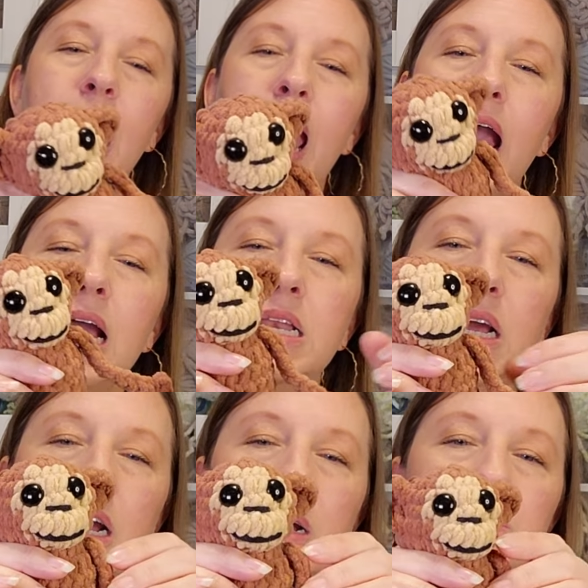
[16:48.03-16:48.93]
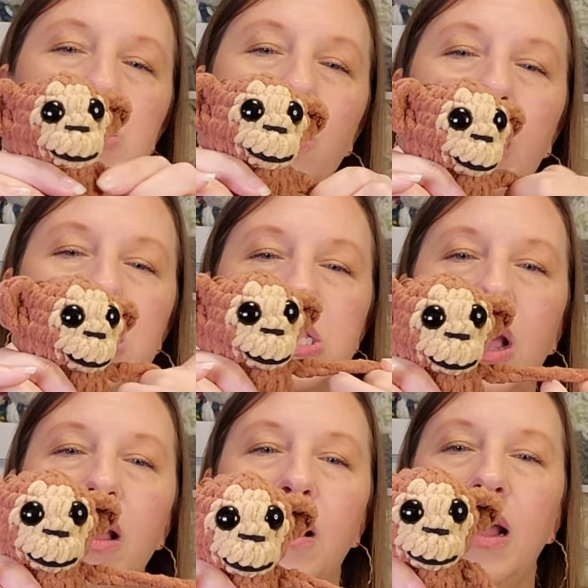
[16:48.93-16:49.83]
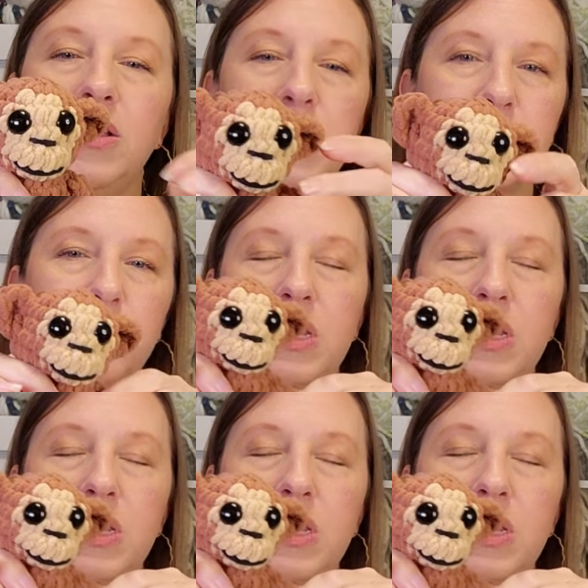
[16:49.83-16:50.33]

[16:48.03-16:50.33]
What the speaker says: And so I just thought I just